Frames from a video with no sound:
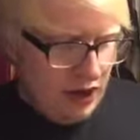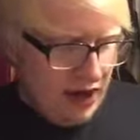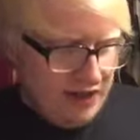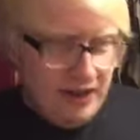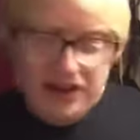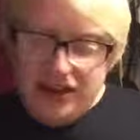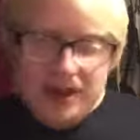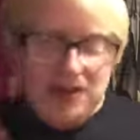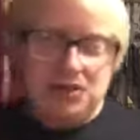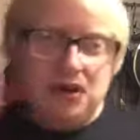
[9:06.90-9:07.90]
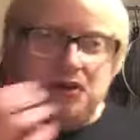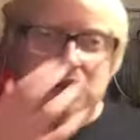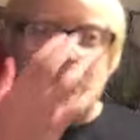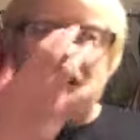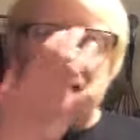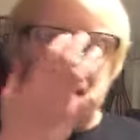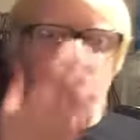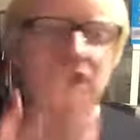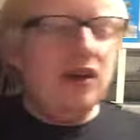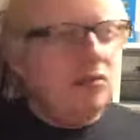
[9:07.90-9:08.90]
And yeah, that was going on about
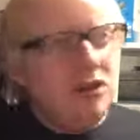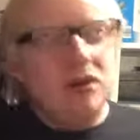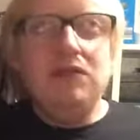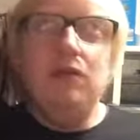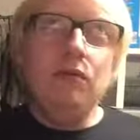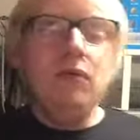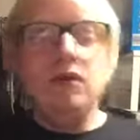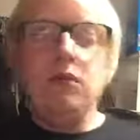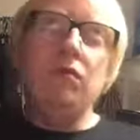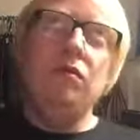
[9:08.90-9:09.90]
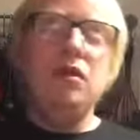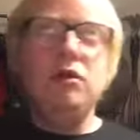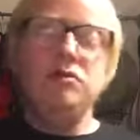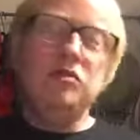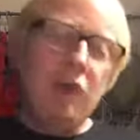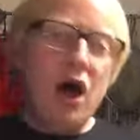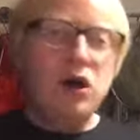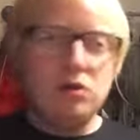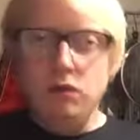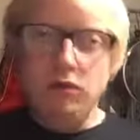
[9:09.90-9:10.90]
how, yeah, I'm going to have to lose a
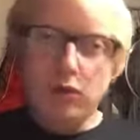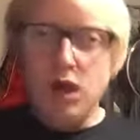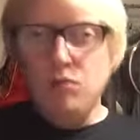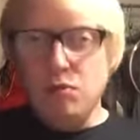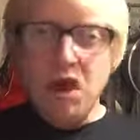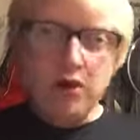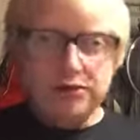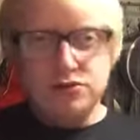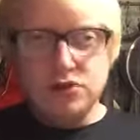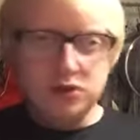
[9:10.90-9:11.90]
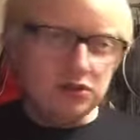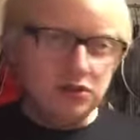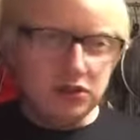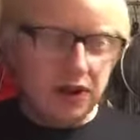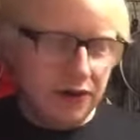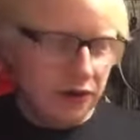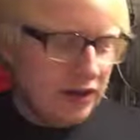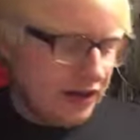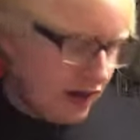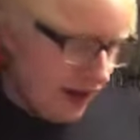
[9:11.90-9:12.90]
mark because it's up to style.
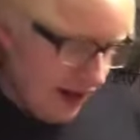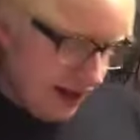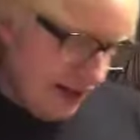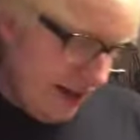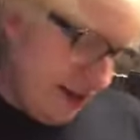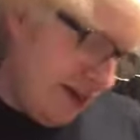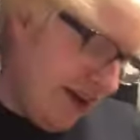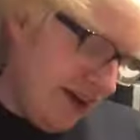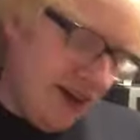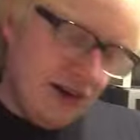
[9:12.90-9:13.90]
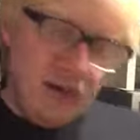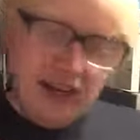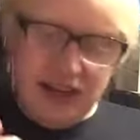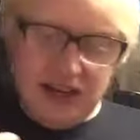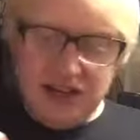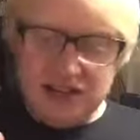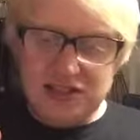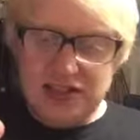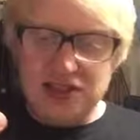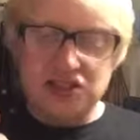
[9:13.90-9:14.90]
And then I read that
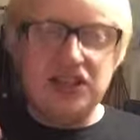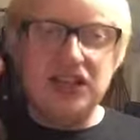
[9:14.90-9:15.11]
it's actually